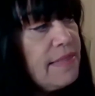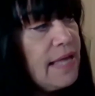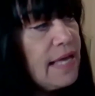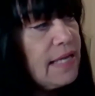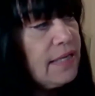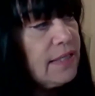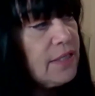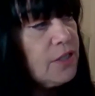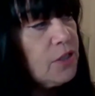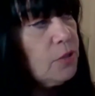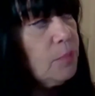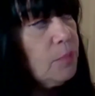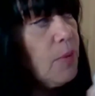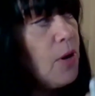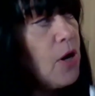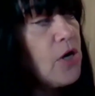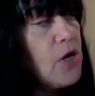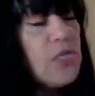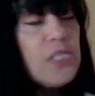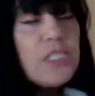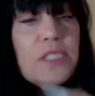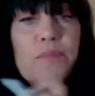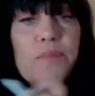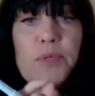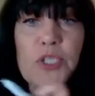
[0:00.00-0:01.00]
that little
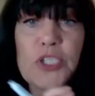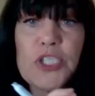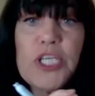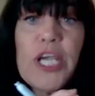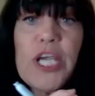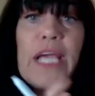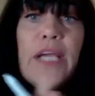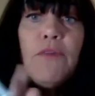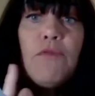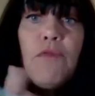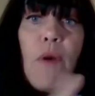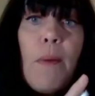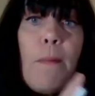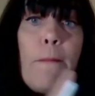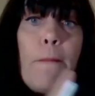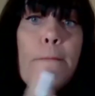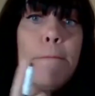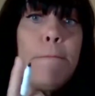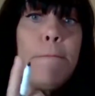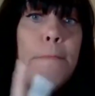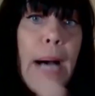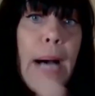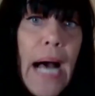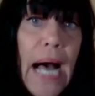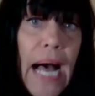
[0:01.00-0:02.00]
part is pachéd from
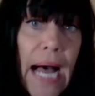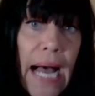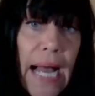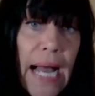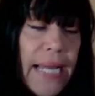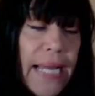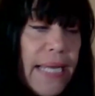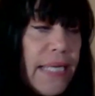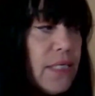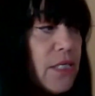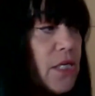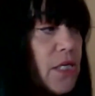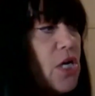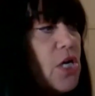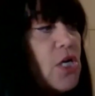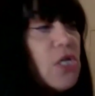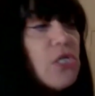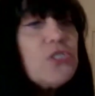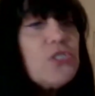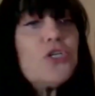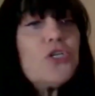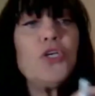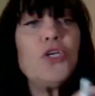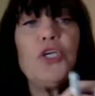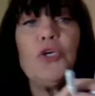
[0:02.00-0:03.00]
behind.
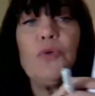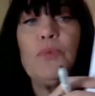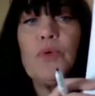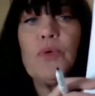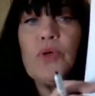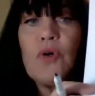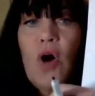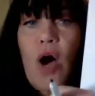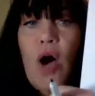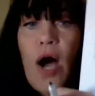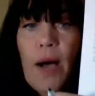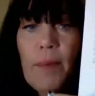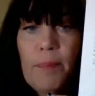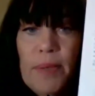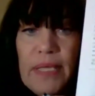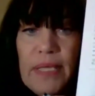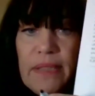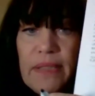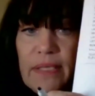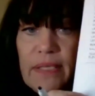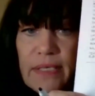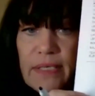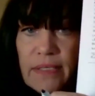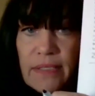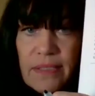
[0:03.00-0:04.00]
So you will copy
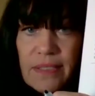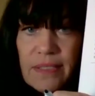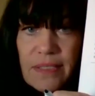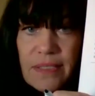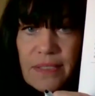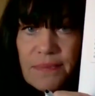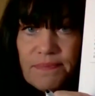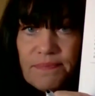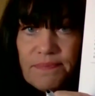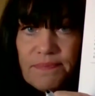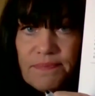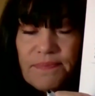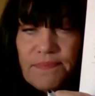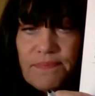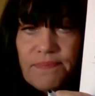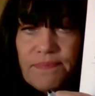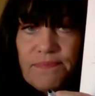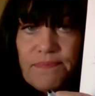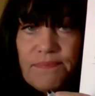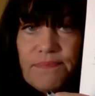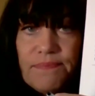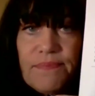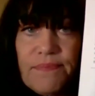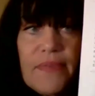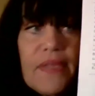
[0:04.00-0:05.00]
this,
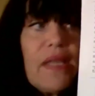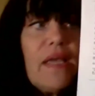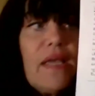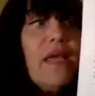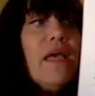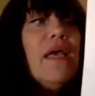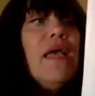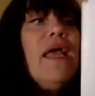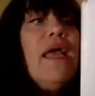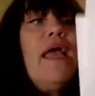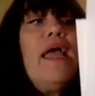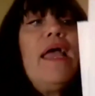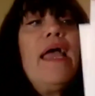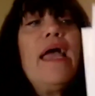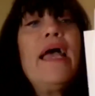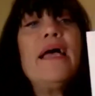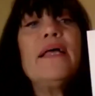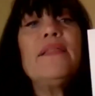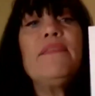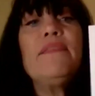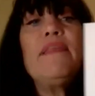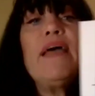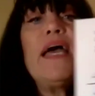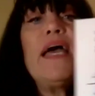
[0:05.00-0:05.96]
and